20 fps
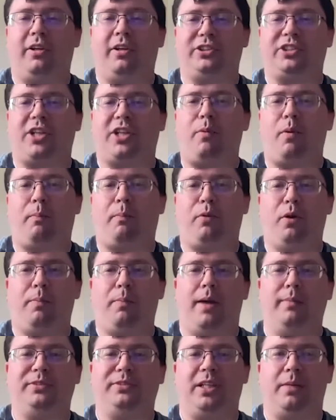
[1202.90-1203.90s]
there's a couple
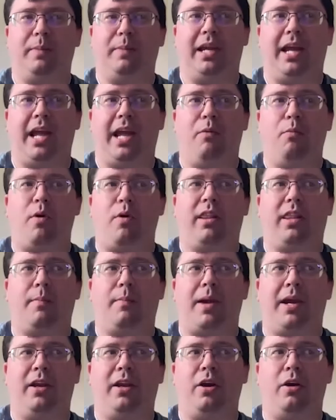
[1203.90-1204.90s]
brew pubs near me, and one of
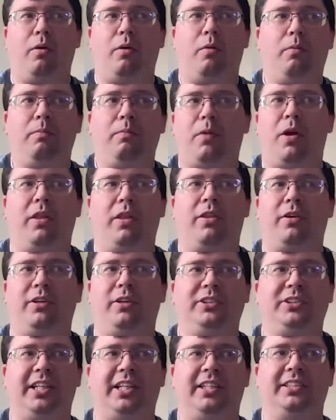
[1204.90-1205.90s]
them I know on
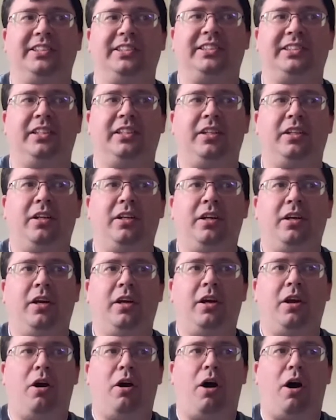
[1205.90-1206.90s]
Thursdays
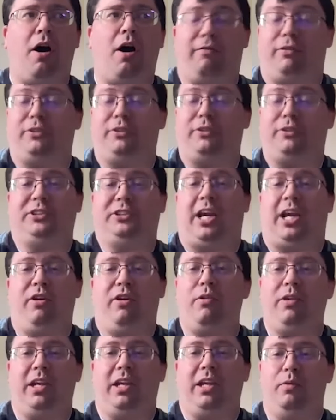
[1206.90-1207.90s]
offers
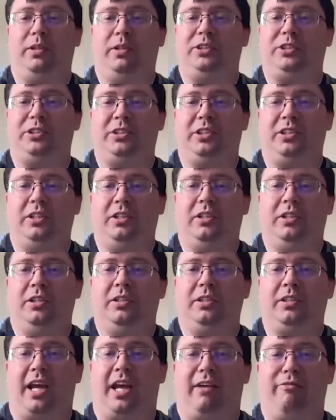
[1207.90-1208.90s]
karaoke, which
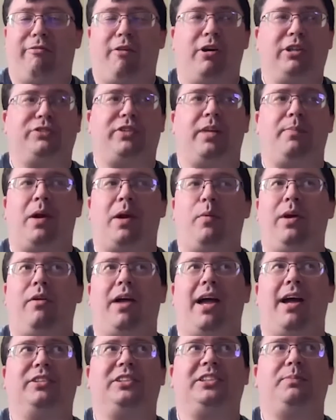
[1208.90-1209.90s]
kind of falls right in my
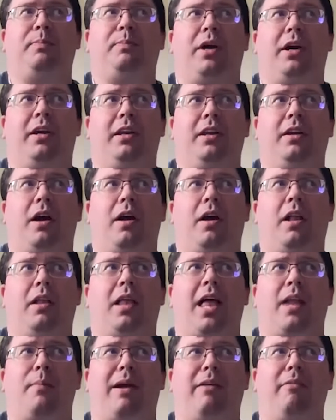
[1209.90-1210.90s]
wheelhouse. But a
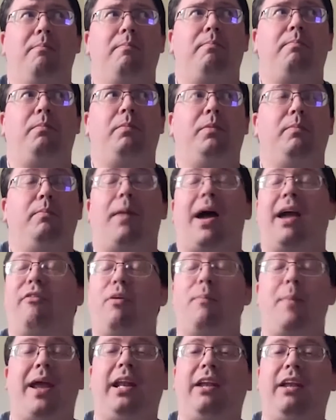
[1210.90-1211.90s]
lot of my
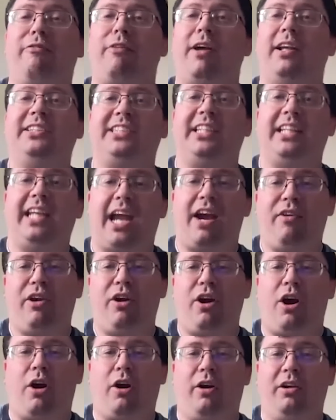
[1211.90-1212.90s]
remaining friends in the
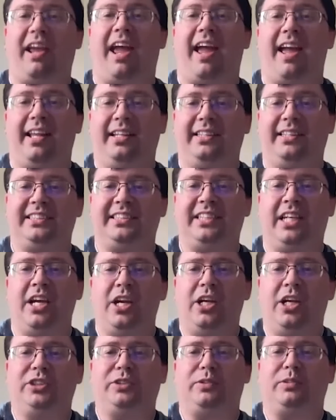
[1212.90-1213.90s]
area are
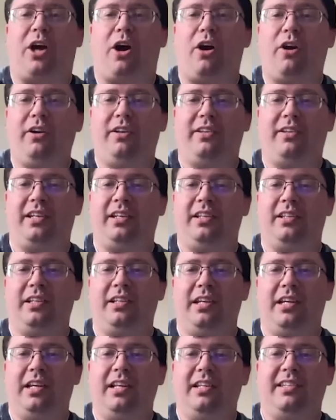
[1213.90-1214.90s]
dads, so it's hard
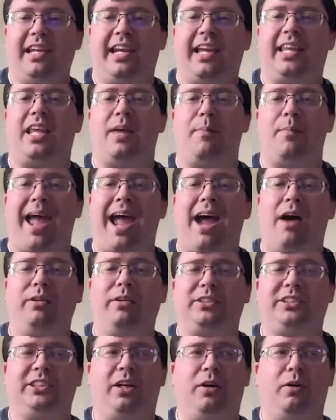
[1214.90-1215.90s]
to get them
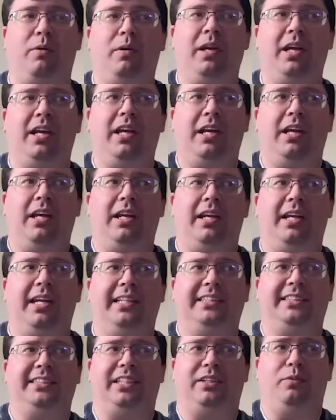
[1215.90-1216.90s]
out. So
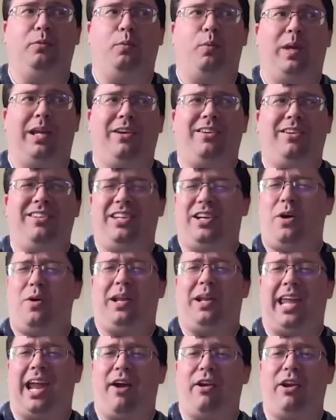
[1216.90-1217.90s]
is it weird to
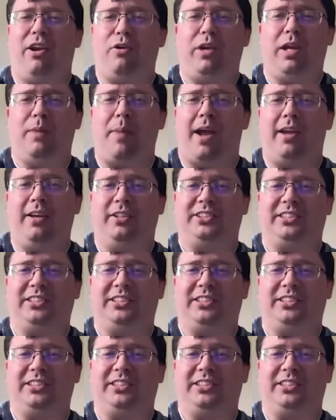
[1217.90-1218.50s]
go to karaoke by